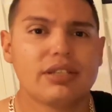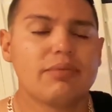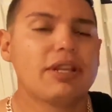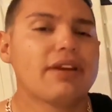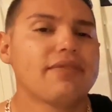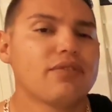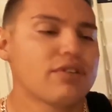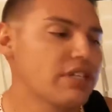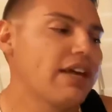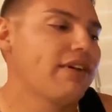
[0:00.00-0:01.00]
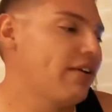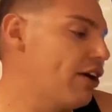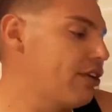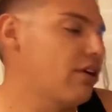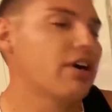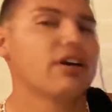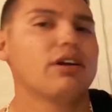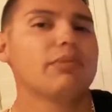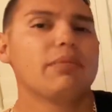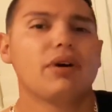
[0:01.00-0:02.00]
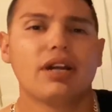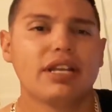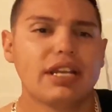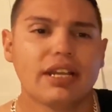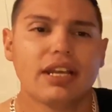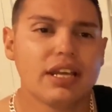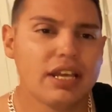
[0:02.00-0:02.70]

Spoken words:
I mean, of course, I have other art on my body, and